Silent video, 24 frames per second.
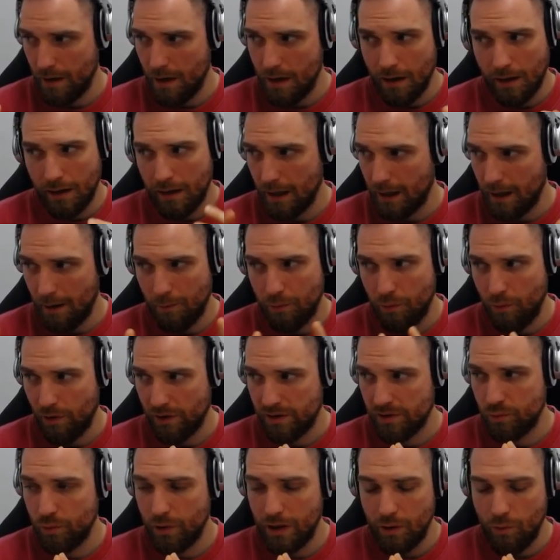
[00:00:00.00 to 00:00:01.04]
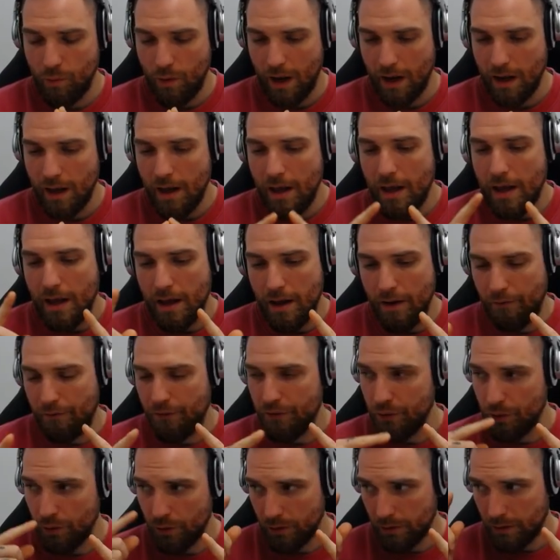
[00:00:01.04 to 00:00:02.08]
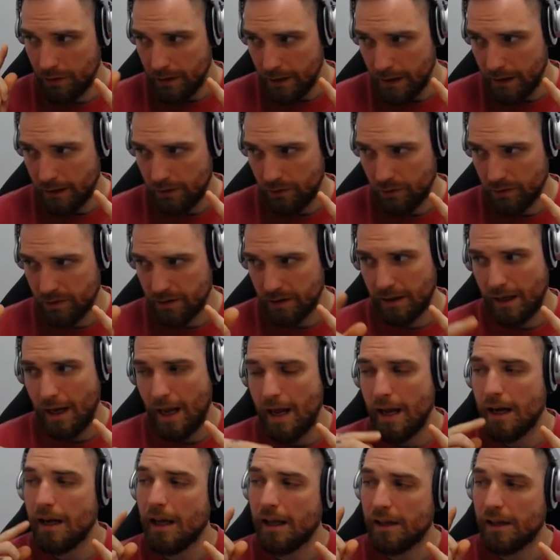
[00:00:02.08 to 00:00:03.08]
ClickUp works really well. If you need to scale